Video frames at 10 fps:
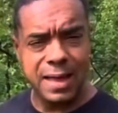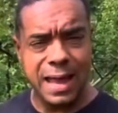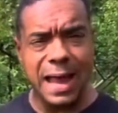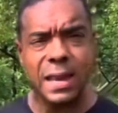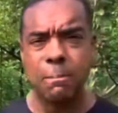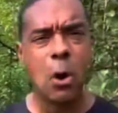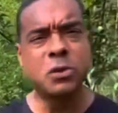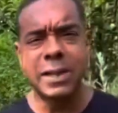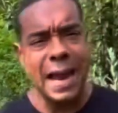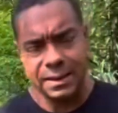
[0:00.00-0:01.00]
And in most
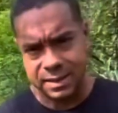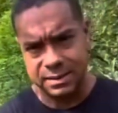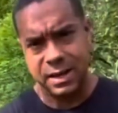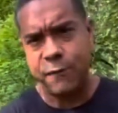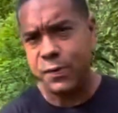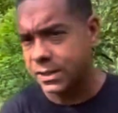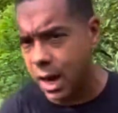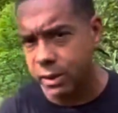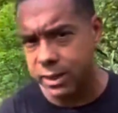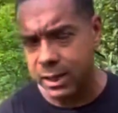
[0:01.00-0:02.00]
cases, if it's
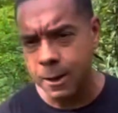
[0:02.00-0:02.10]
healthy,